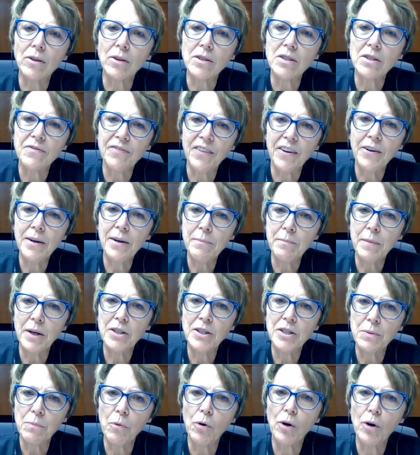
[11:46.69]
looks very
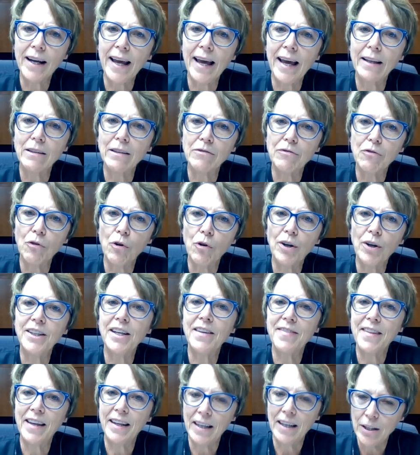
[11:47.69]
much more
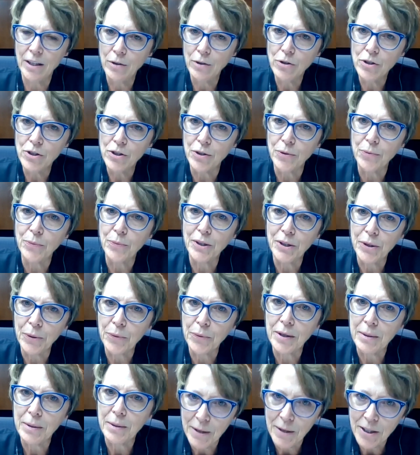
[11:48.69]
Californian than it used to when you
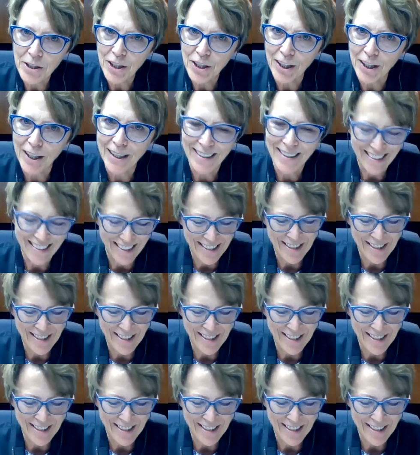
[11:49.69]
were in Michigan.